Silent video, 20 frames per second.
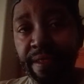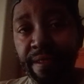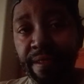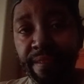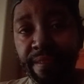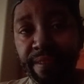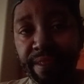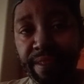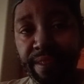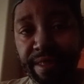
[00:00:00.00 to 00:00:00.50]

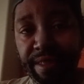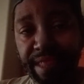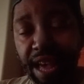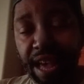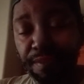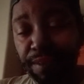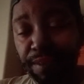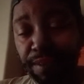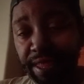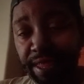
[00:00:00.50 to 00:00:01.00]

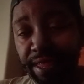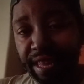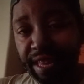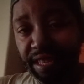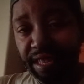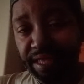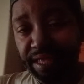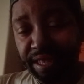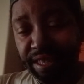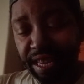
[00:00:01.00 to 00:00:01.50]

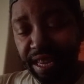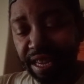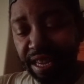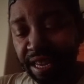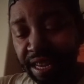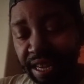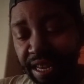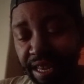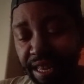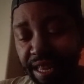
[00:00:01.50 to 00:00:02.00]

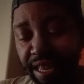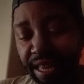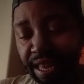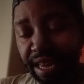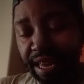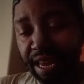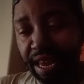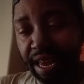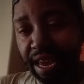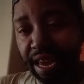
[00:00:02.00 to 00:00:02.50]
760
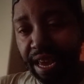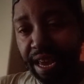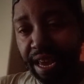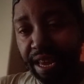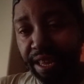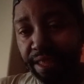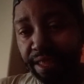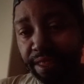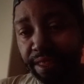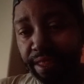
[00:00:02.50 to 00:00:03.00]

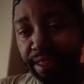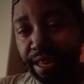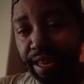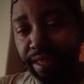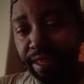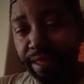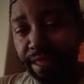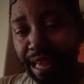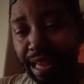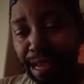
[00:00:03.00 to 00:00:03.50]
is the
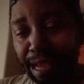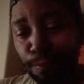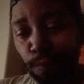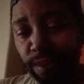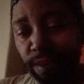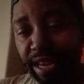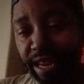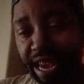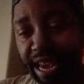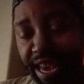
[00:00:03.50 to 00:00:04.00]

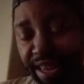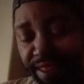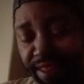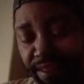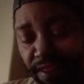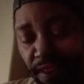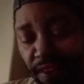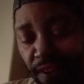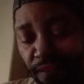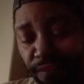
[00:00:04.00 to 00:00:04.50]

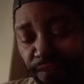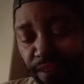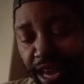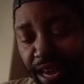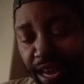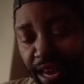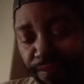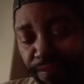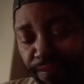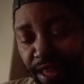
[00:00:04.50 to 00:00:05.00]
simulcast of
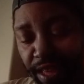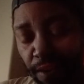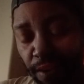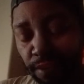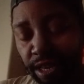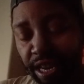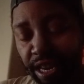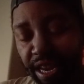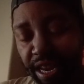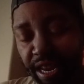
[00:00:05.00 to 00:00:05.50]

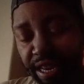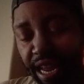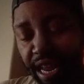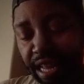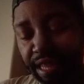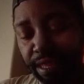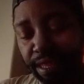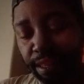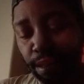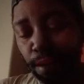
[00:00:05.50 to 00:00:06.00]
570, and
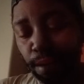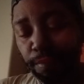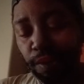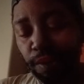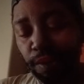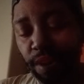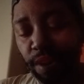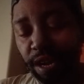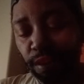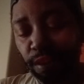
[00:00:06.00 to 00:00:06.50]
that's
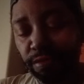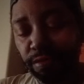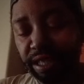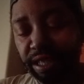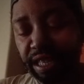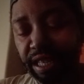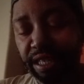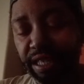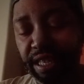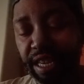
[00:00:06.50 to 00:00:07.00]

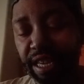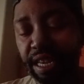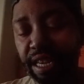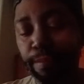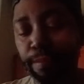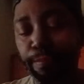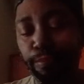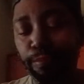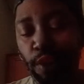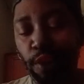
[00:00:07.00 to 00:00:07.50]

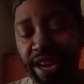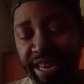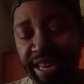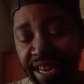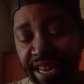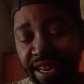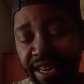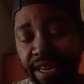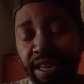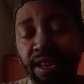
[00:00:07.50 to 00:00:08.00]
WLCC
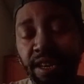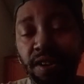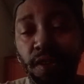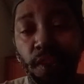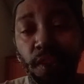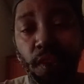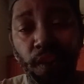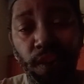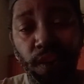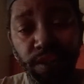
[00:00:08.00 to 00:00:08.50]
Brandon,
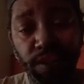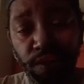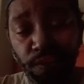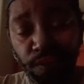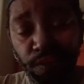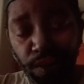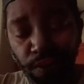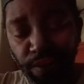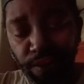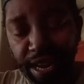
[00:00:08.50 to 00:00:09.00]

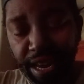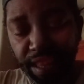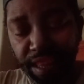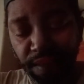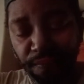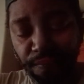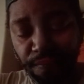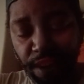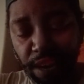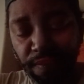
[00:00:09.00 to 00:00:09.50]
also known
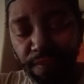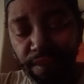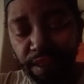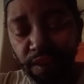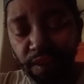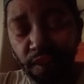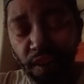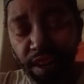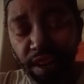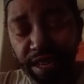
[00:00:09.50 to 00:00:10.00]
as
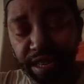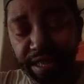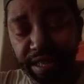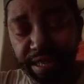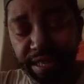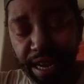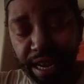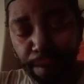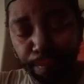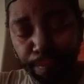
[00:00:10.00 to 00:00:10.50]
Faith Talk
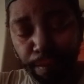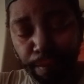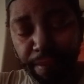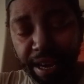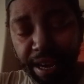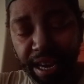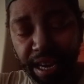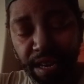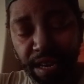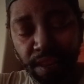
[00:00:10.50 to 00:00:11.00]
Tampa
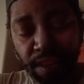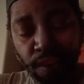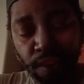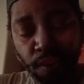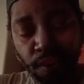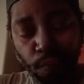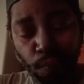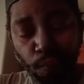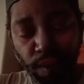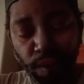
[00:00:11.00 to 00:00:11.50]
Bay,
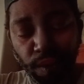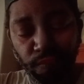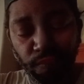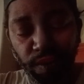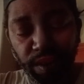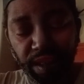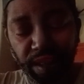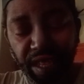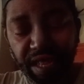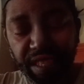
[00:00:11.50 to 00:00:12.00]
with
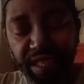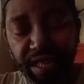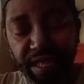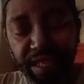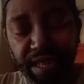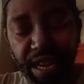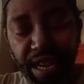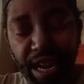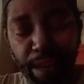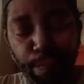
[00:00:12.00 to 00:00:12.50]

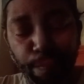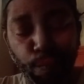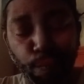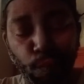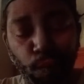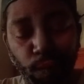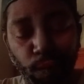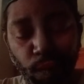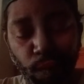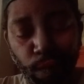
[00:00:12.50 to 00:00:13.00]
religious and
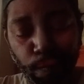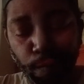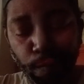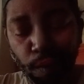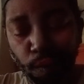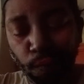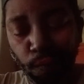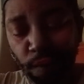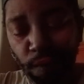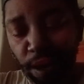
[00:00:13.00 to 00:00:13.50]
brokered
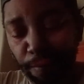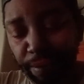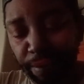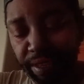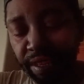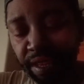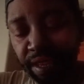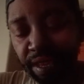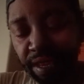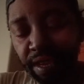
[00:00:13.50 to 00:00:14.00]

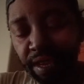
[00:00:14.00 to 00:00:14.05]
programming